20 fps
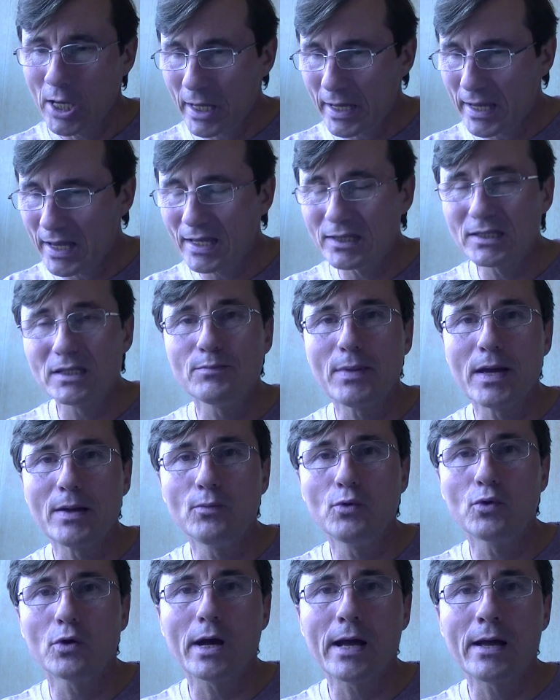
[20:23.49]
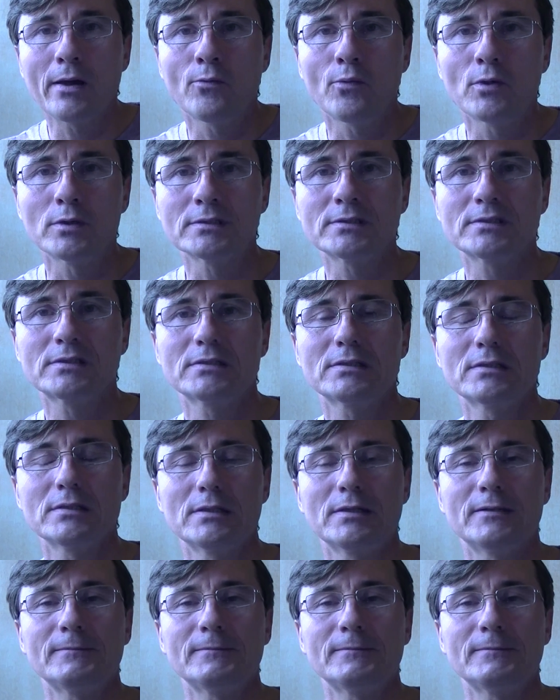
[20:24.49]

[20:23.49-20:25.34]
and in my book I was